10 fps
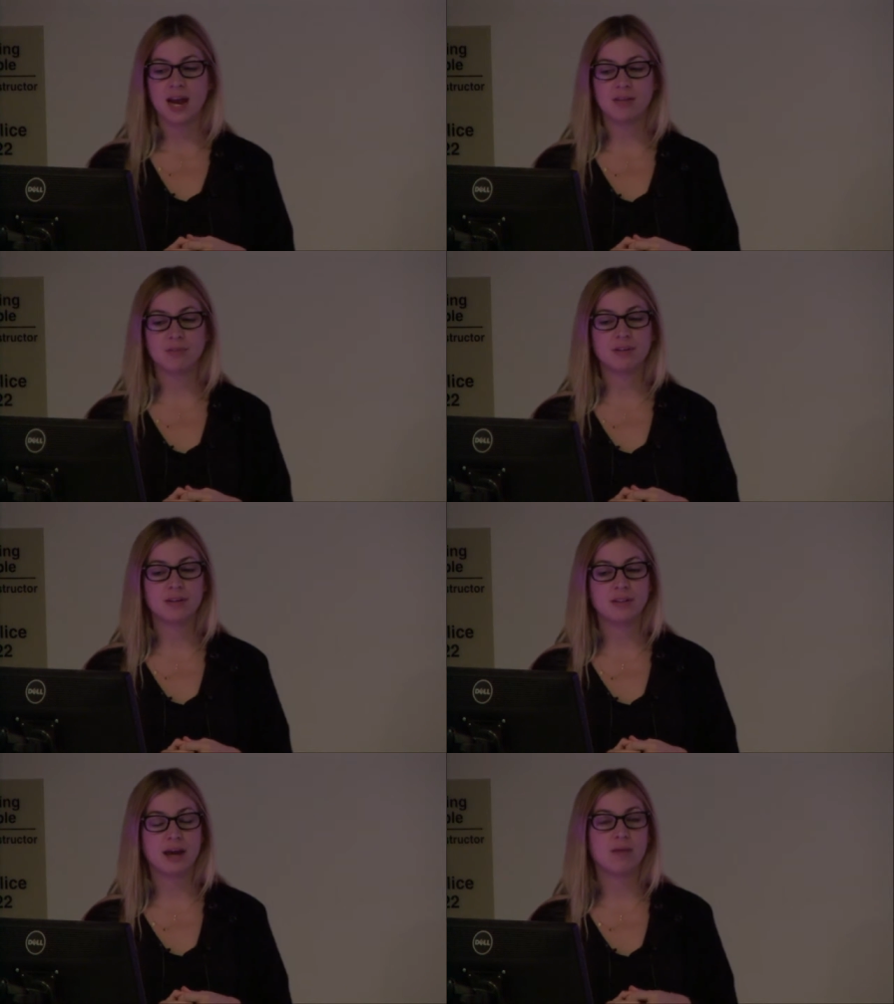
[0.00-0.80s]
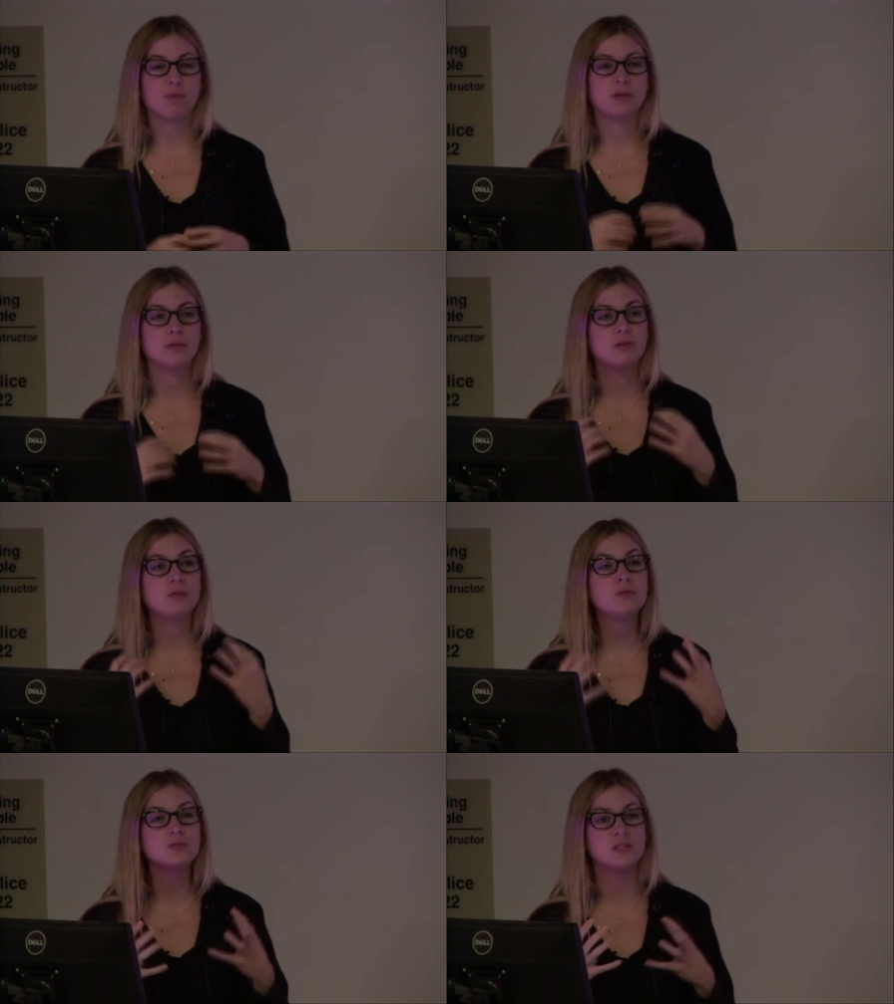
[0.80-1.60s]
And really that when you're
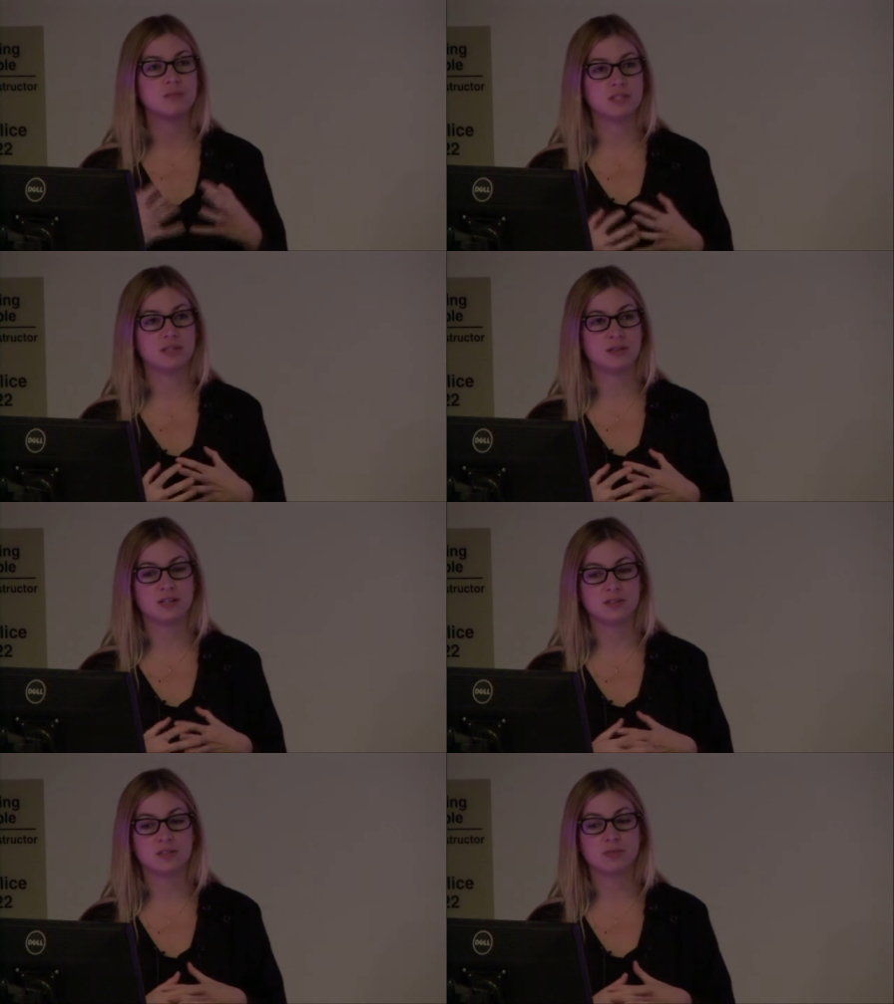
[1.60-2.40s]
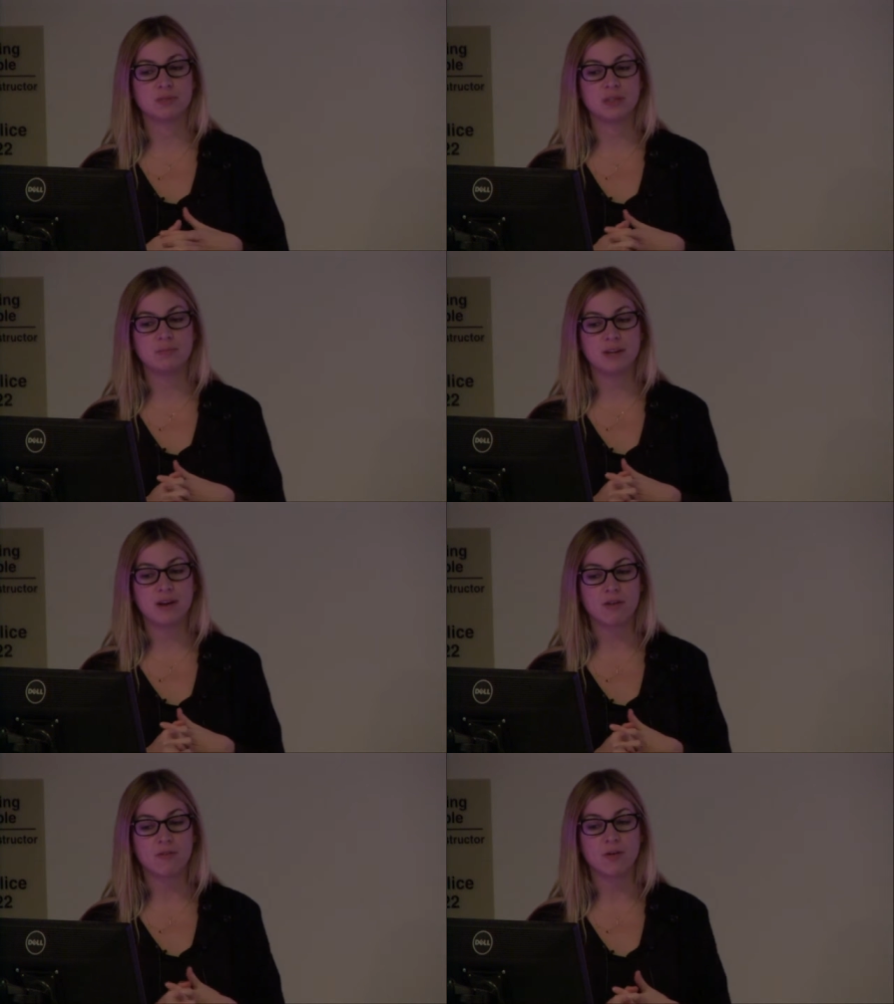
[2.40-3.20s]
using materials to really be
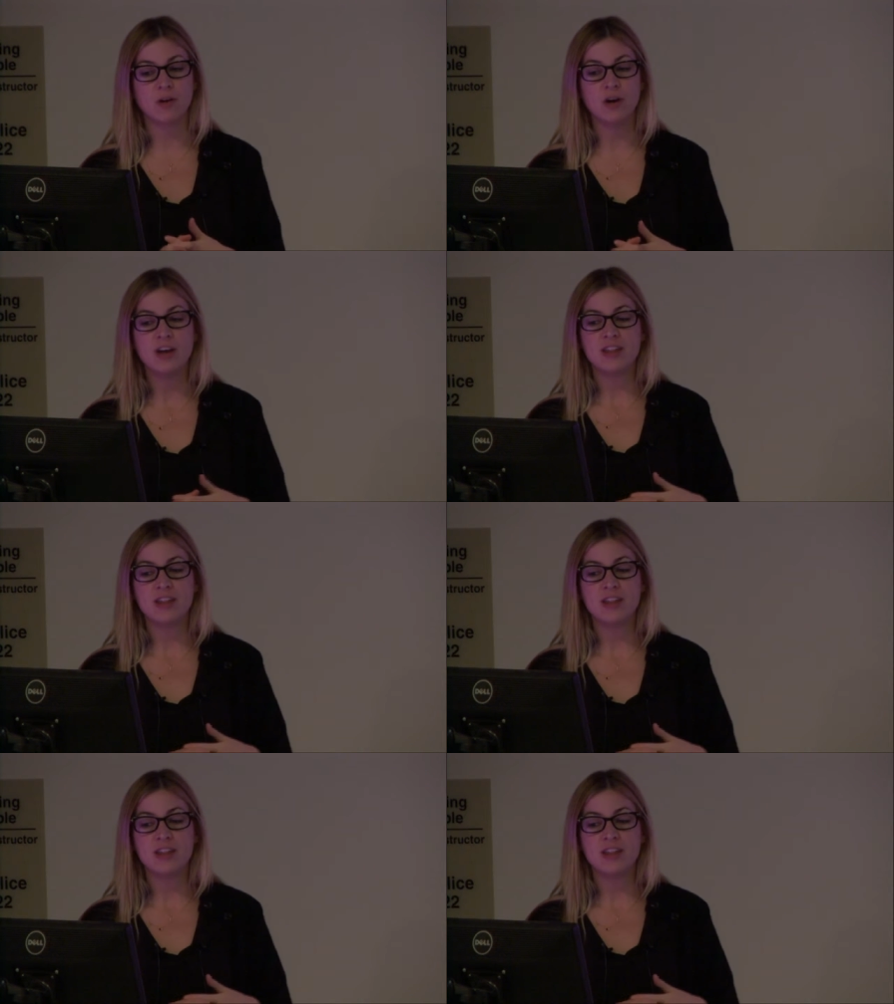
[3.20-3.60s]
careful